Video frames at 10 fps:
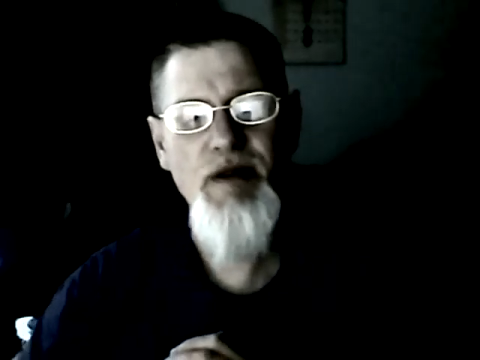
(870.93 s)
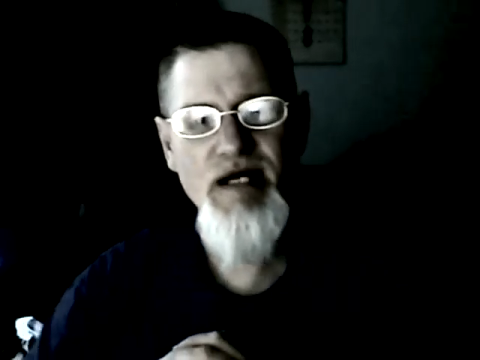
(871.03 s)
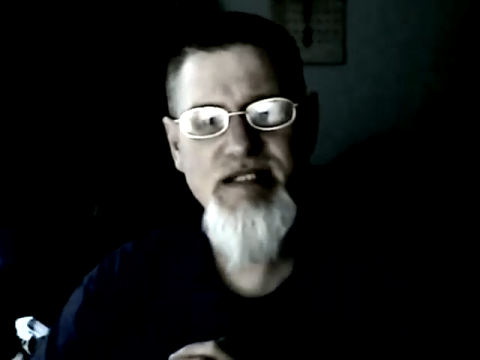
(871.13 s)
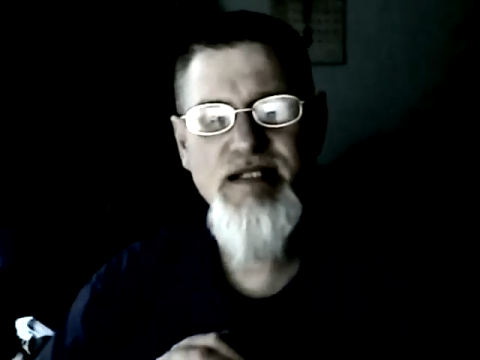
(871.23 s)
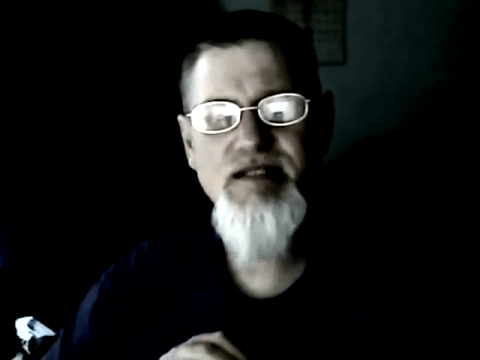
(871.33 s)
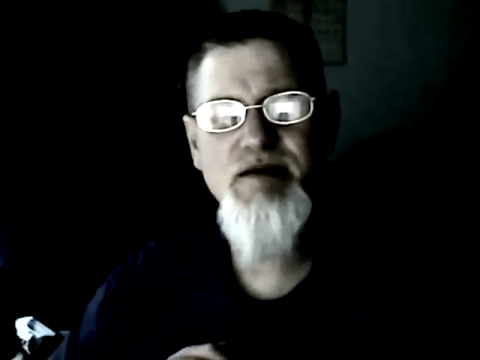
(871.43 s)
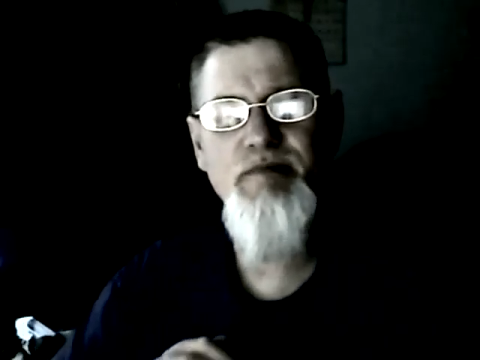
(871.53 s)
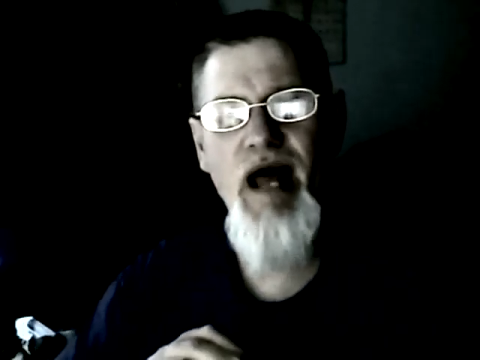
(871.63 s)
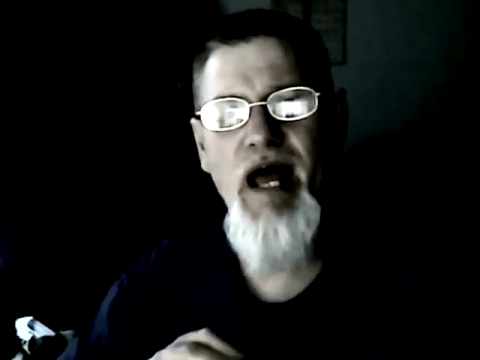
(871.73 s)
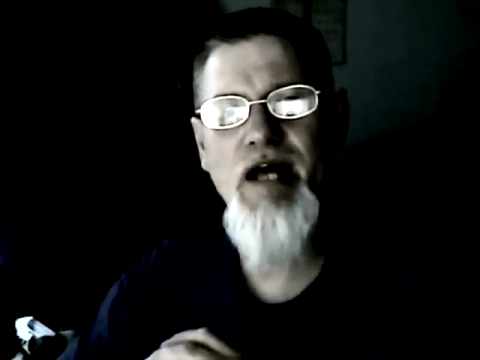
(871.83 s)
Blessed is the
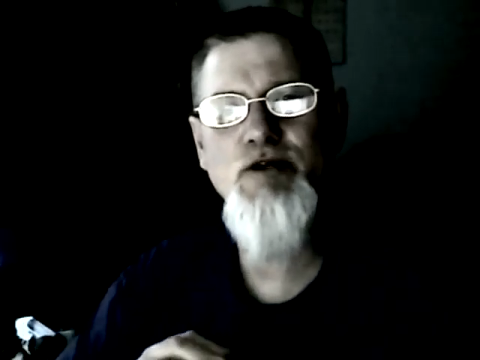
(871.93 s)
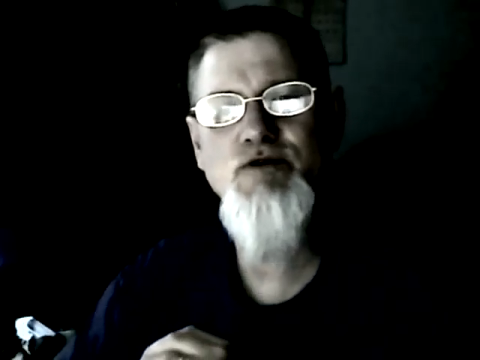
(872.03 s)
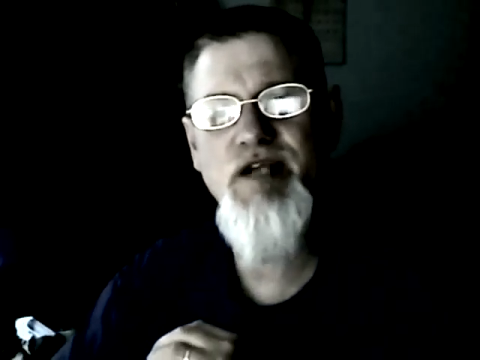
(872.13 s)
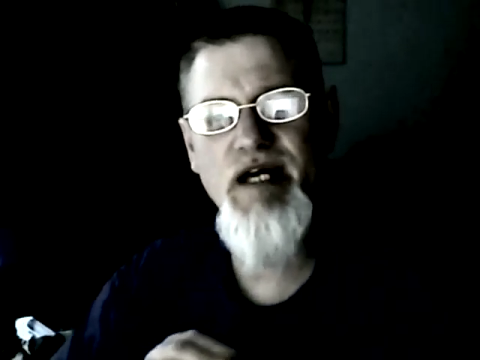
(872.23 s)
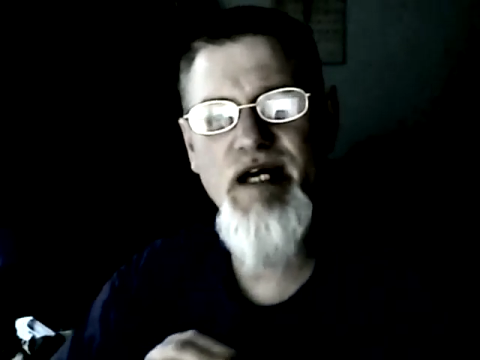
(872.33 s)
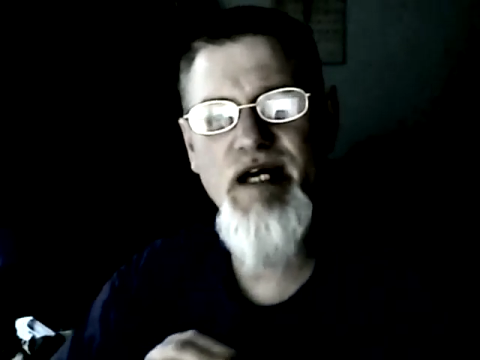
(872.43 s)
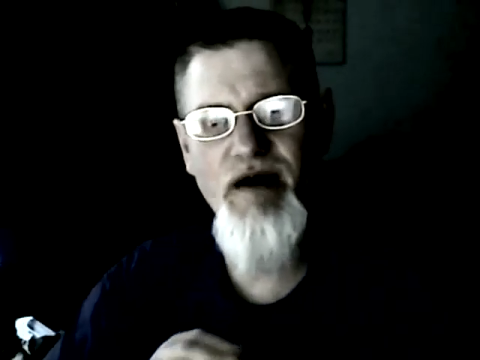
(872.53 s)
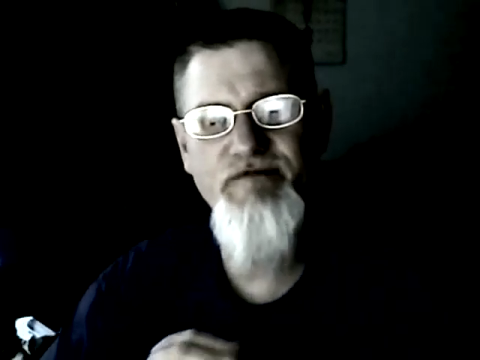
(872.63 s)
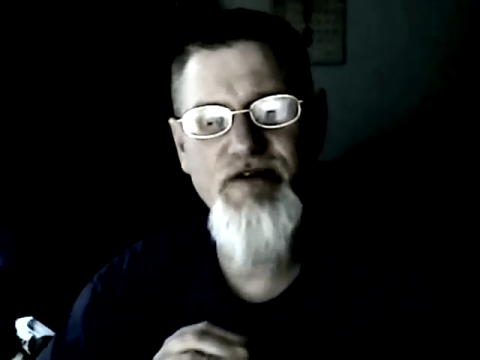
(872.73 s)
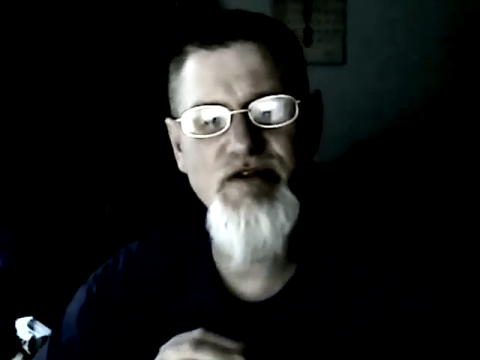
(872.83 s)
man who takes
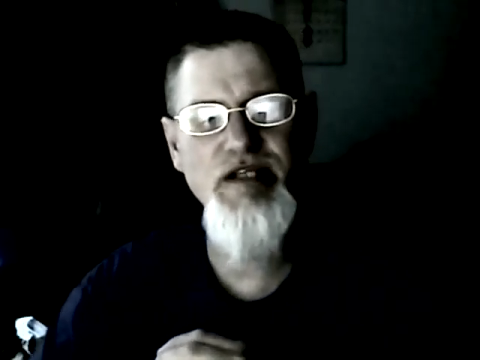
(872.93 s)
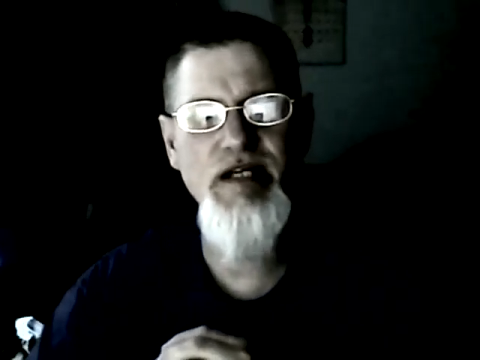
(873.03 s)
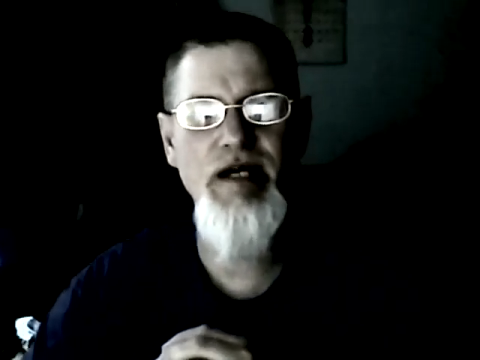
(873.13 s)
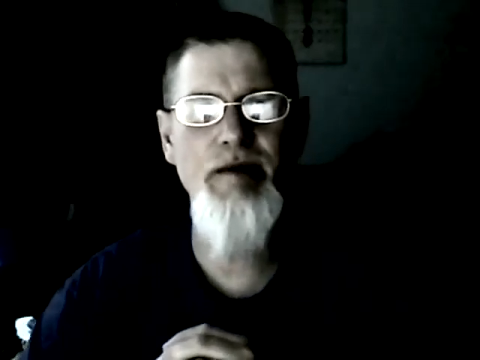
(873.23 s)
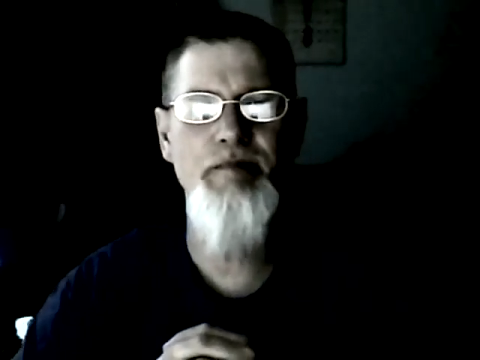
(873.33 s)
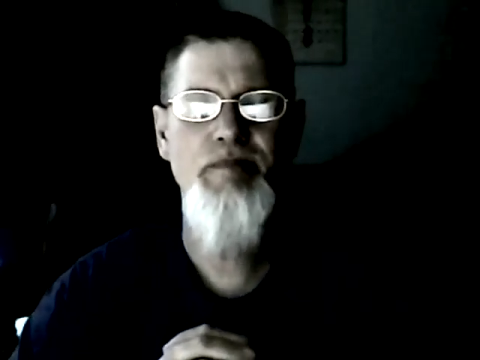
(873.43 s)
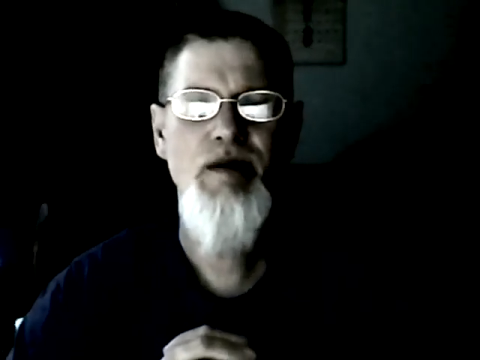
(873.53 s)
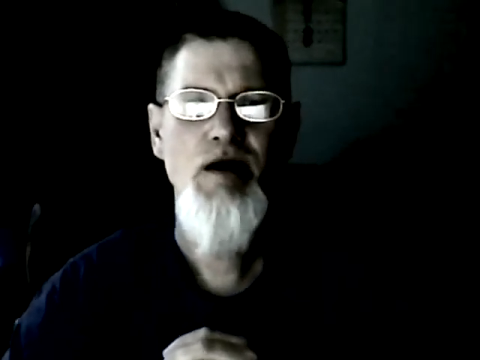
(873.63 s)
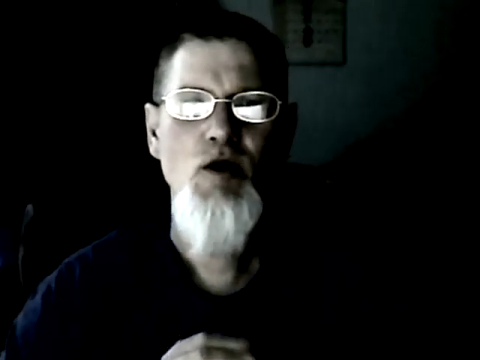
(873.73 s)
refuge in him.